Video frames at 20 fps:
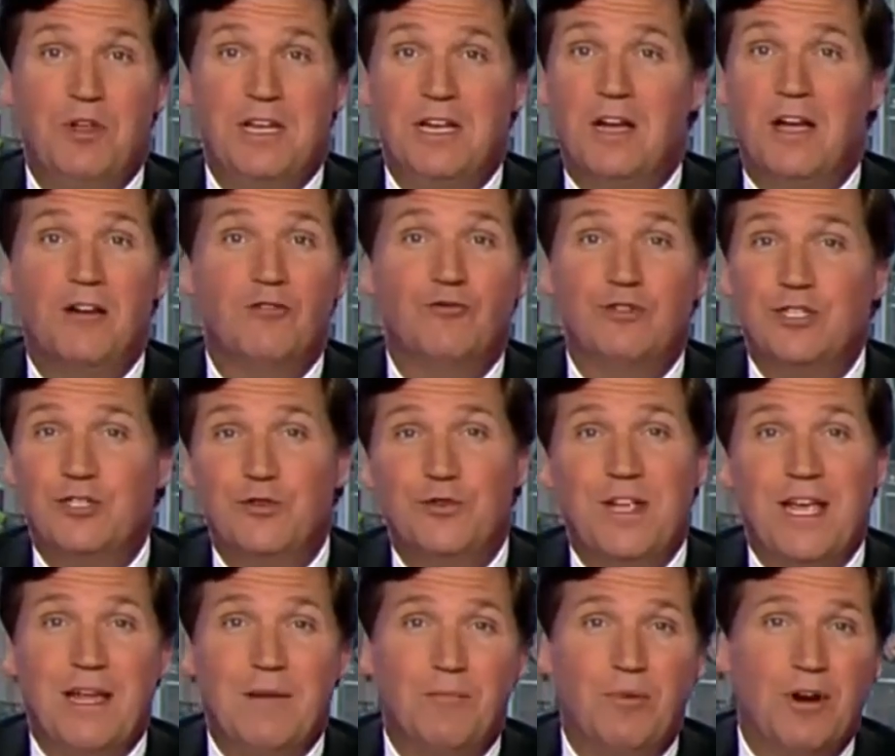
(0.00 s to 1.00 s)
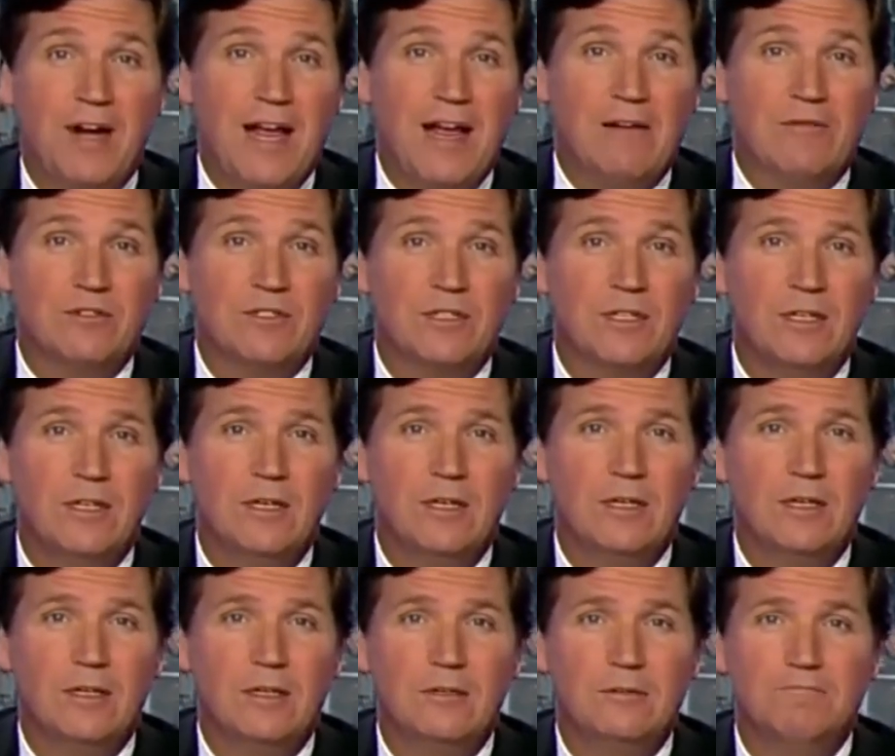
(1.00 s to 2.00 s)
in countries you can't pronounce,
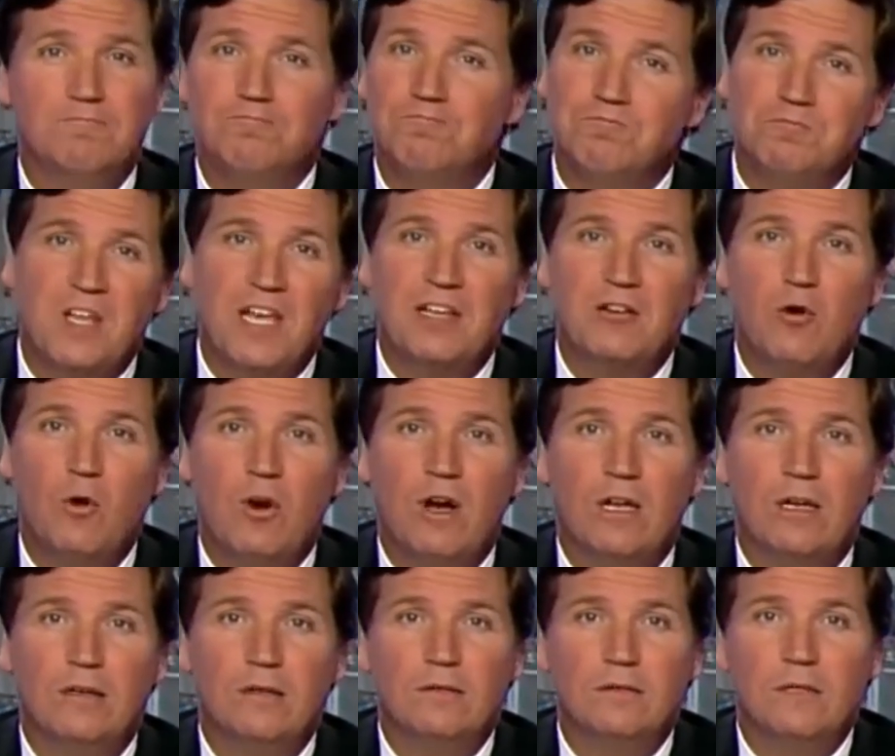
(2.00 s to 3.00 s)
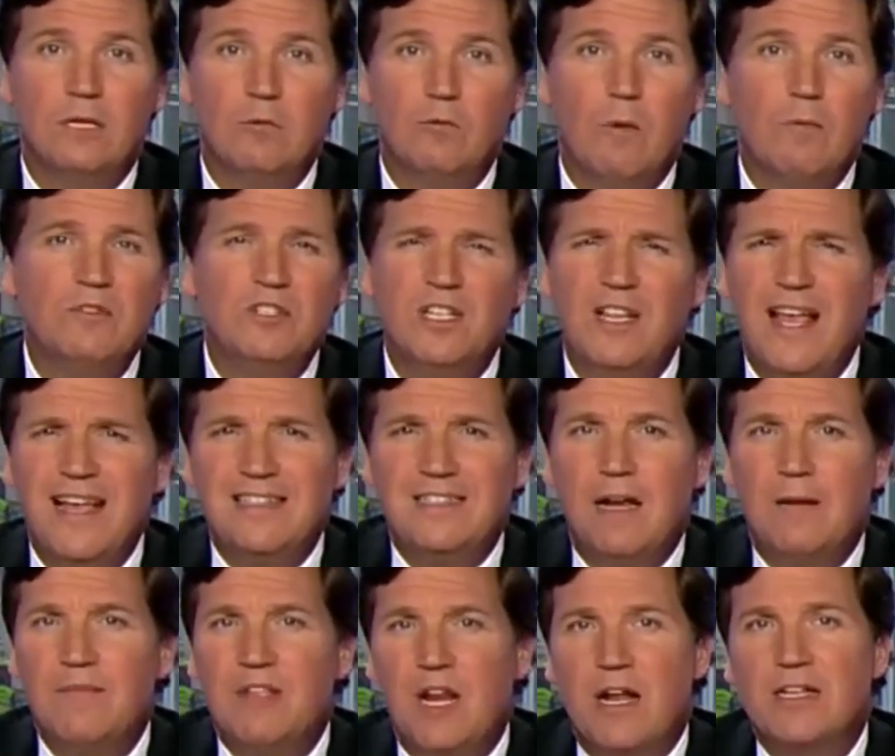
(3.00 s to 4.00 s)
they ignore it. When was the last
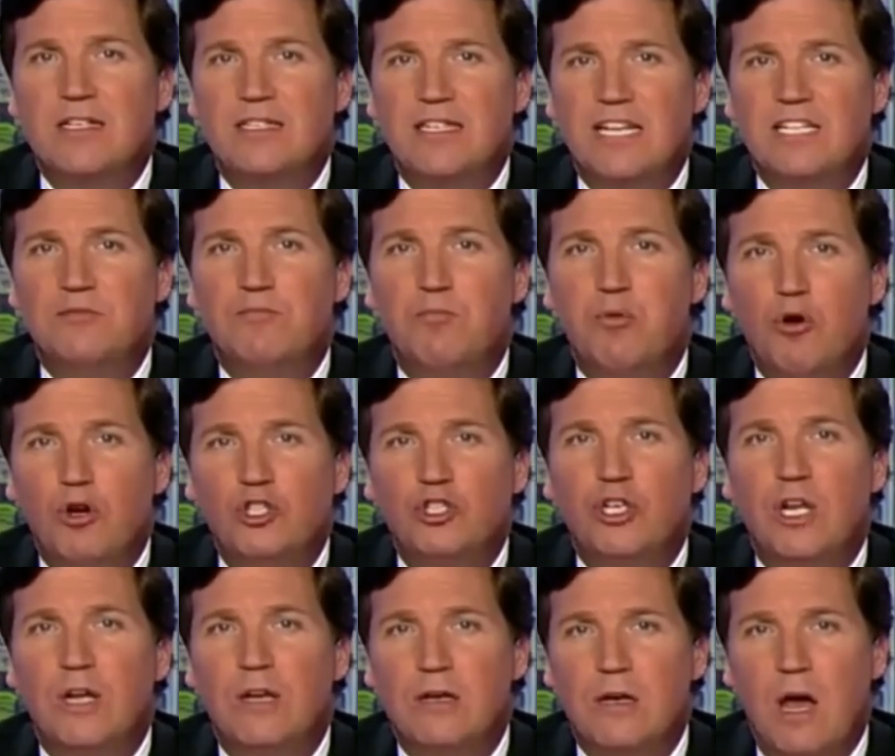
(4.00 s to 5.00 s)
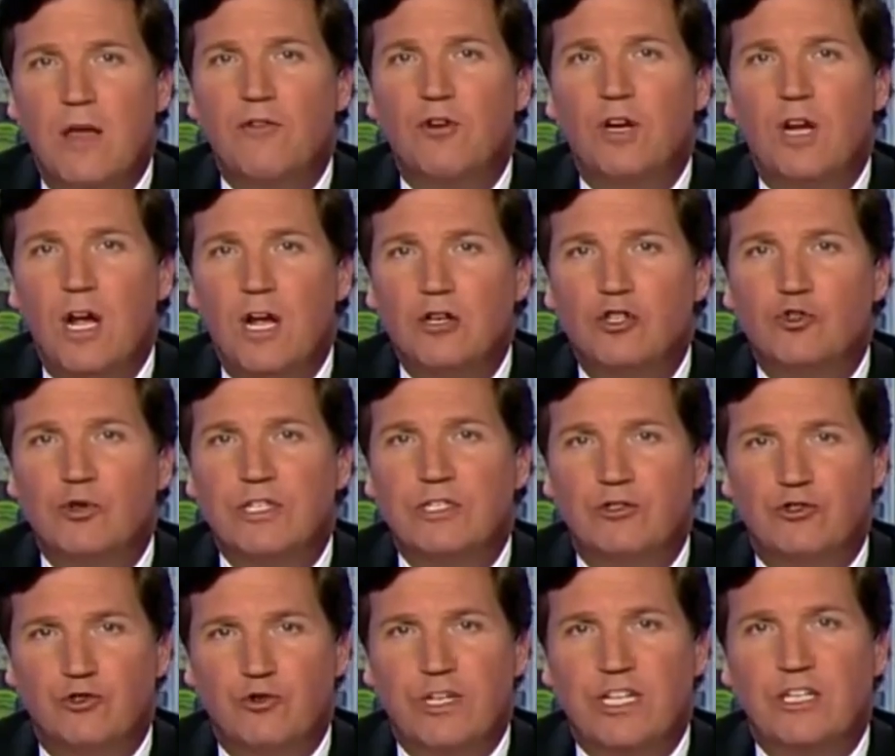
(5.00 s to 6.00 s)
time the United States pushed another country
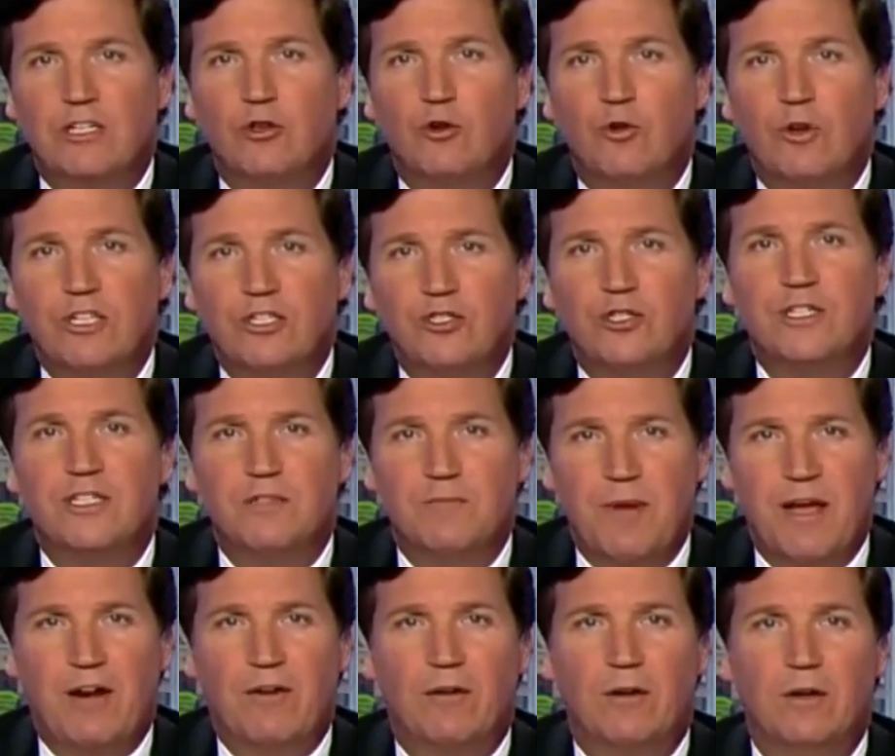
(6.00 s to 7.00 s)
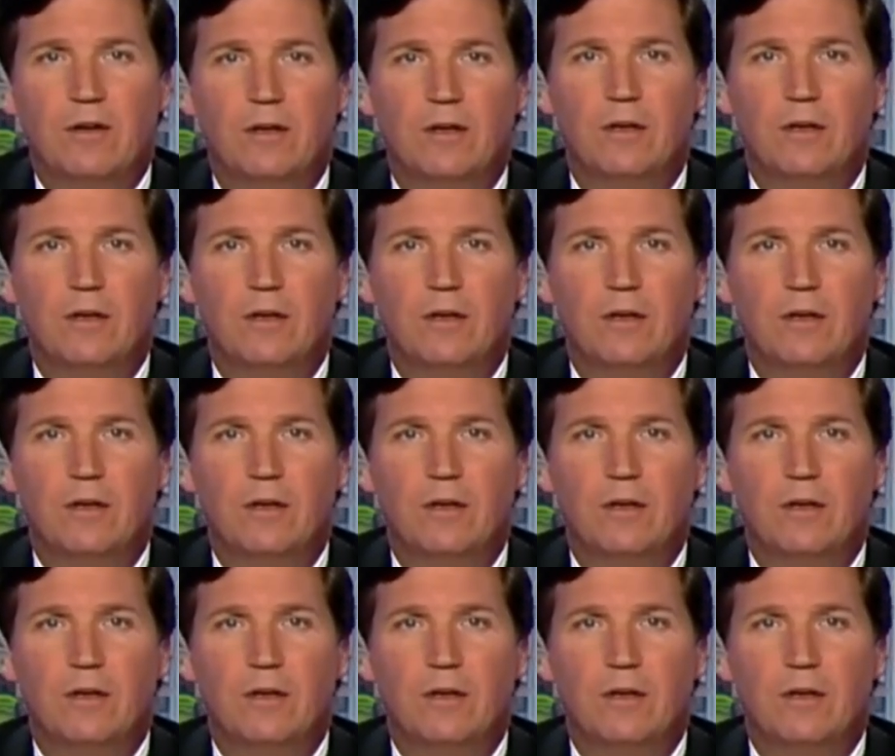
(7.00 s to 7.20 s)
to treat Christians better?